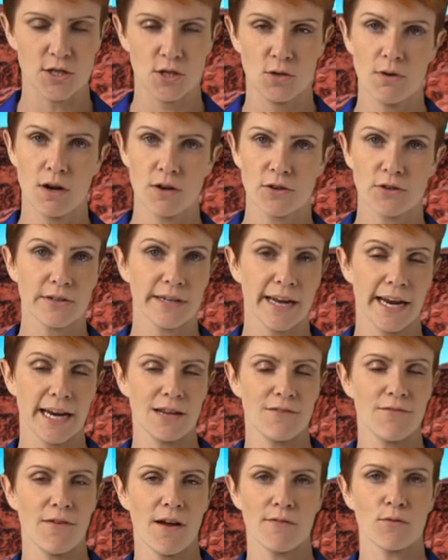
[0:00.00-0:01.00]

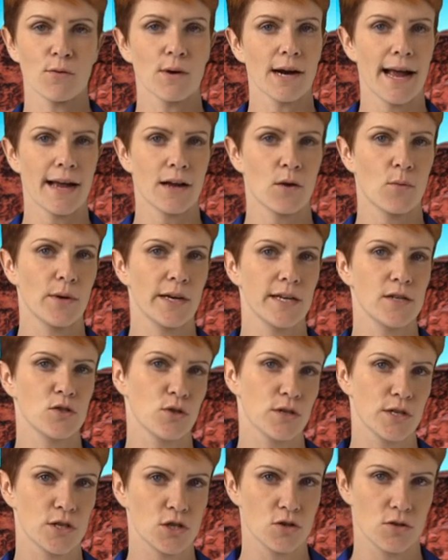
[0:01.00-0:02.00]
285 were equity
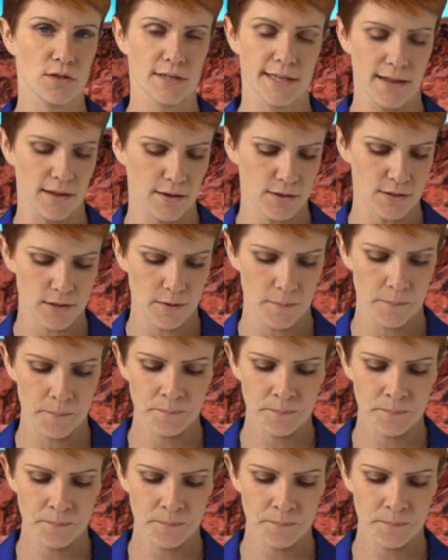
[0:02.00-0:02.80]
traditional sellers.